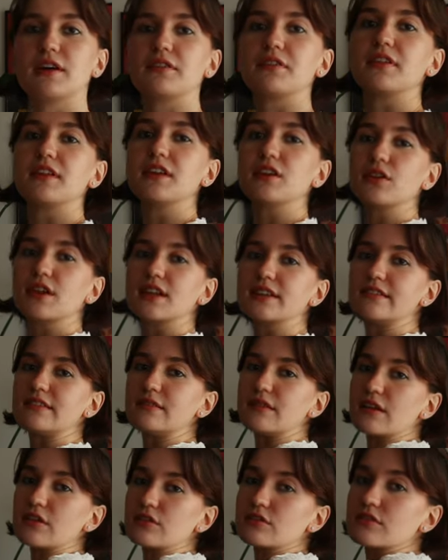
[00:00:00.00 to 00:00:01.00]
I think you can
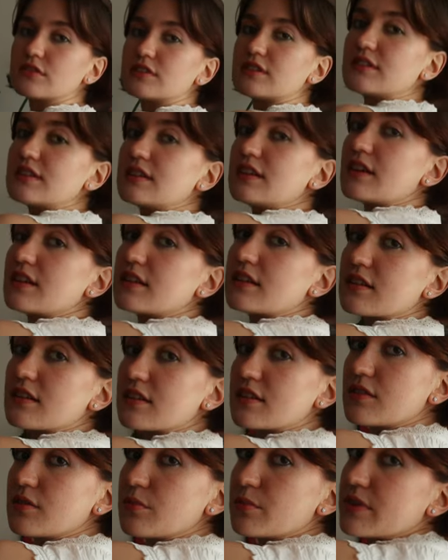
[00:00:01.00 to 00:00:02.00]
also see it a
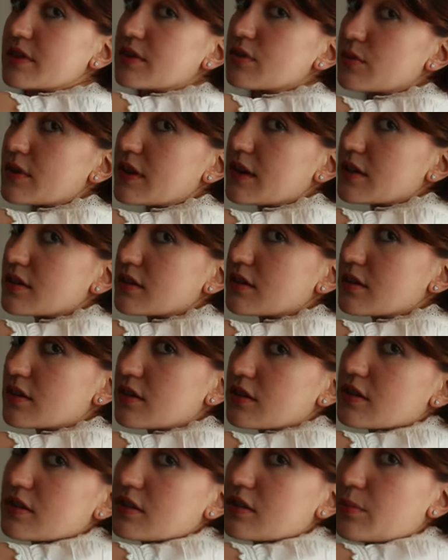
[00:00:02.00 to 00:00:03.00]
little bit when I
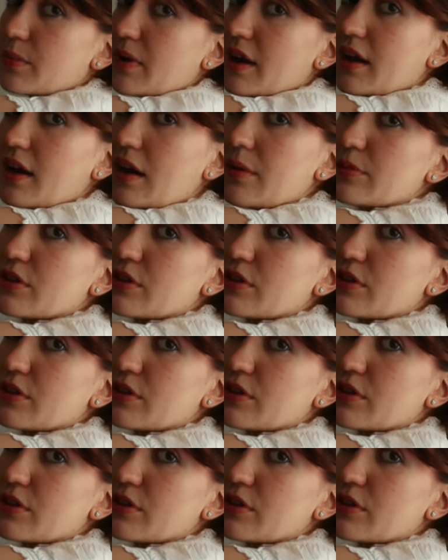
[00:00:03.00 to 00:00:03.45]
turn in the back.